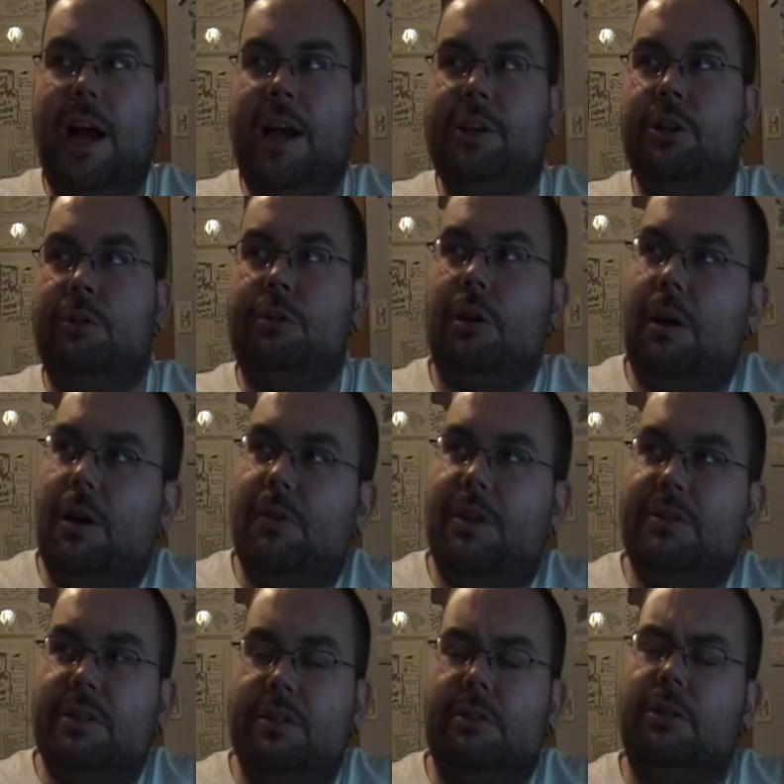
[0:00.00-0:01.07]
I don't know how
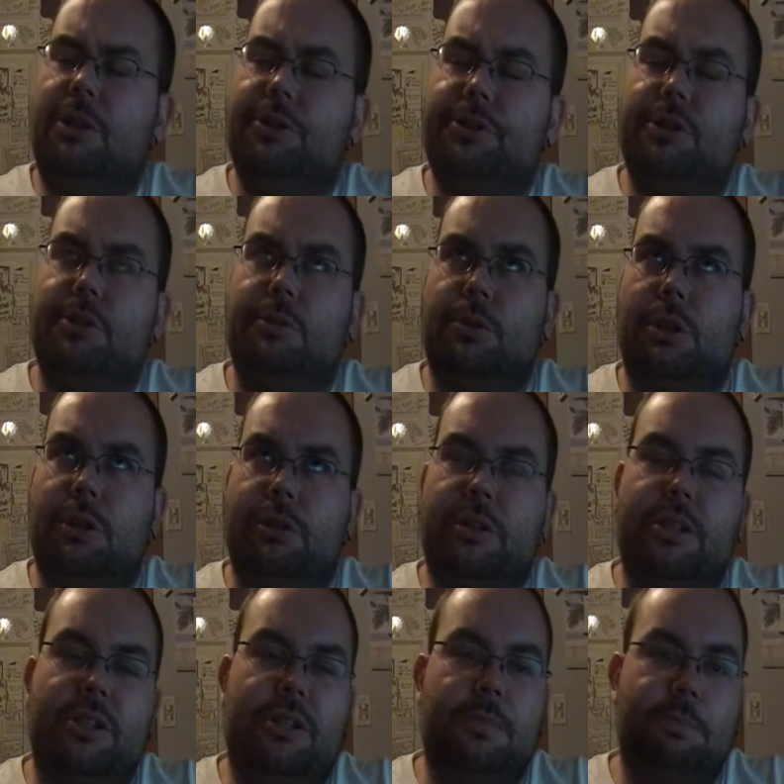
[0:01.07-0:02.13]
that didn't also hurt
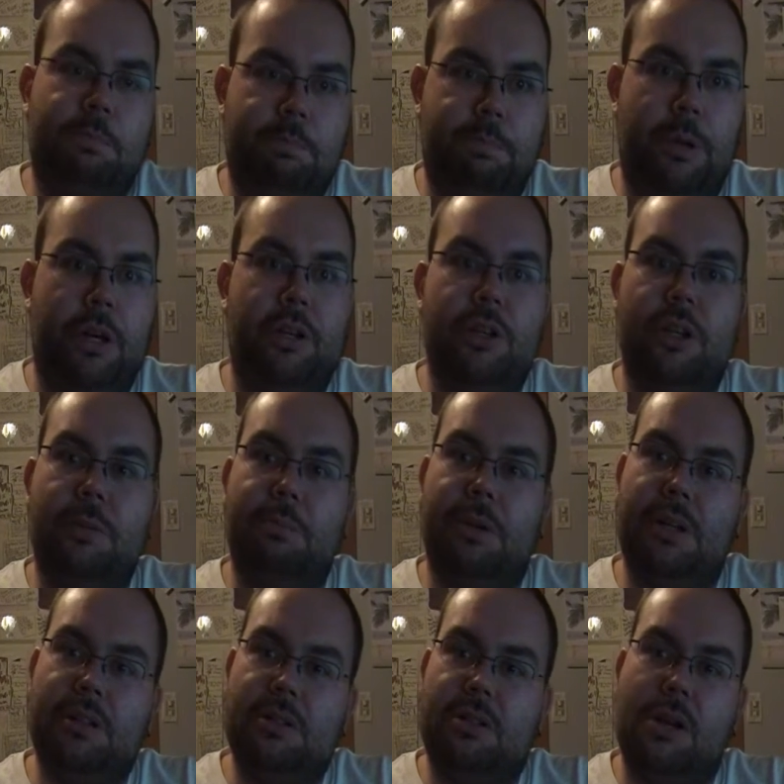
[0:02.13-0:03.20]
his partner,
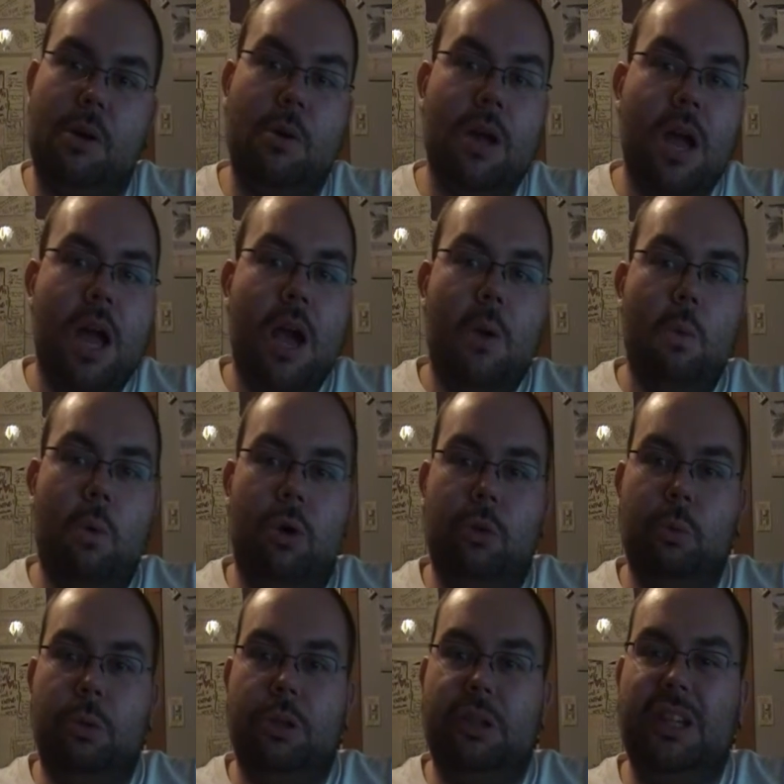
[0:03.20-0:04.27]
but, you know,
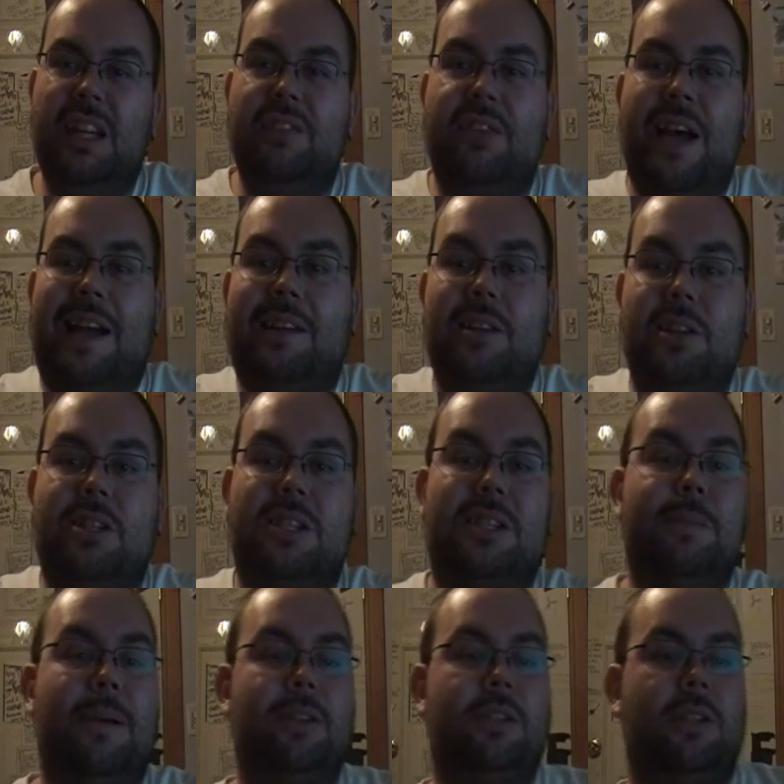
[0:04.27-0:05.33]
we'll leave that to the
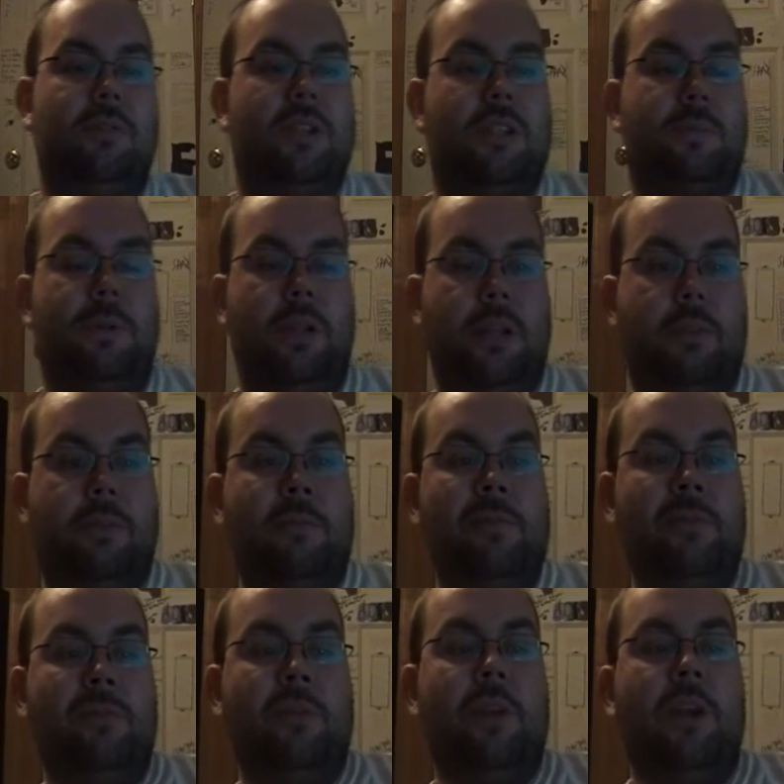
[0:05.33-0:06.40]
suspension of
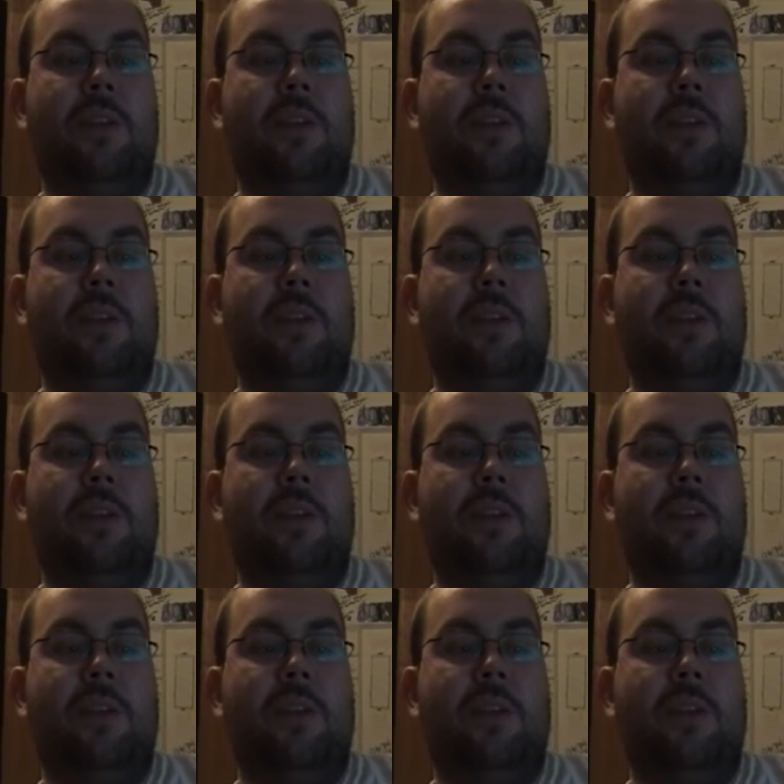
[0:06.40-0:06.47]
disbelief.